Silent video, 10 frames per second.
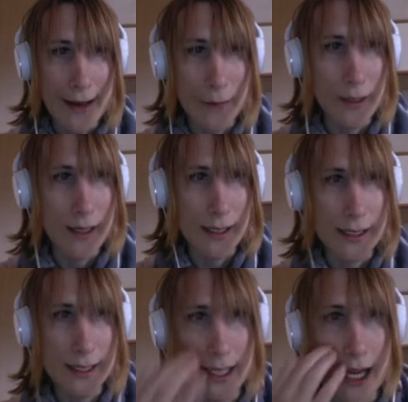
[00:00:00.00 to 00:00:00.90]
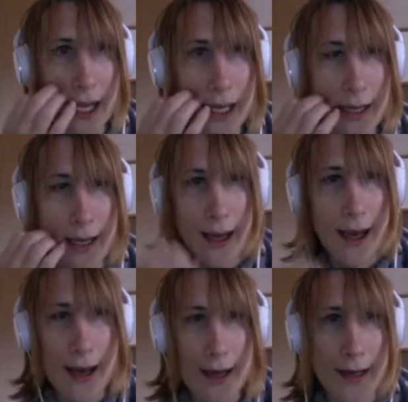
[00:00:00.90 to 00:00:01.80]
we can say
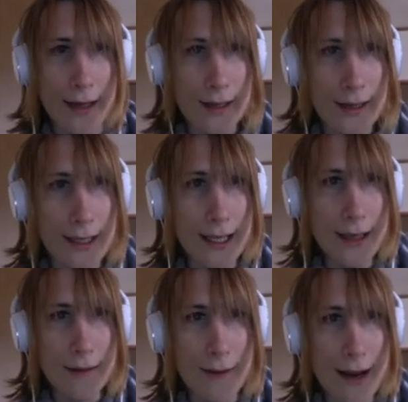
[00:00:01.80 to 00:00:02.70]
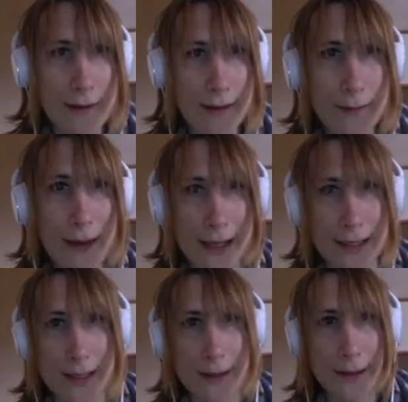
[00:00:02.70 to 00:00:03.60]

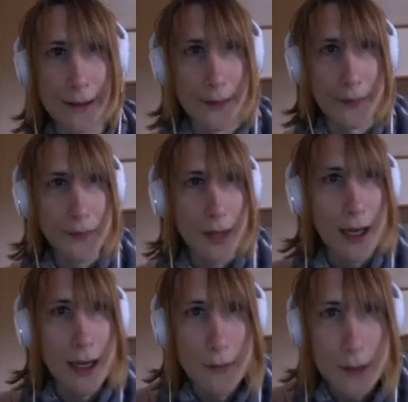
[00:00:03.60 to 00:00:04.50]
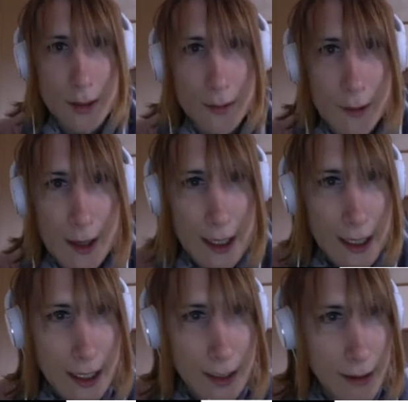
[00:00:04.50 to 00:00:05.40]
kirerimasu, which
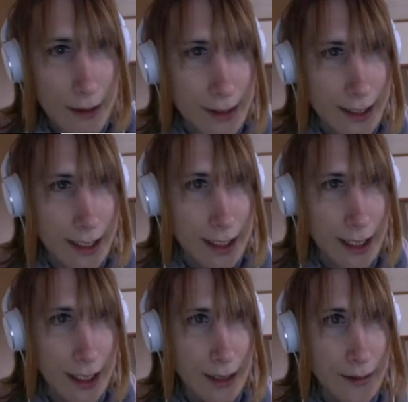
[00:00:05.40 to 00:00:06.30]
is, where is it in here?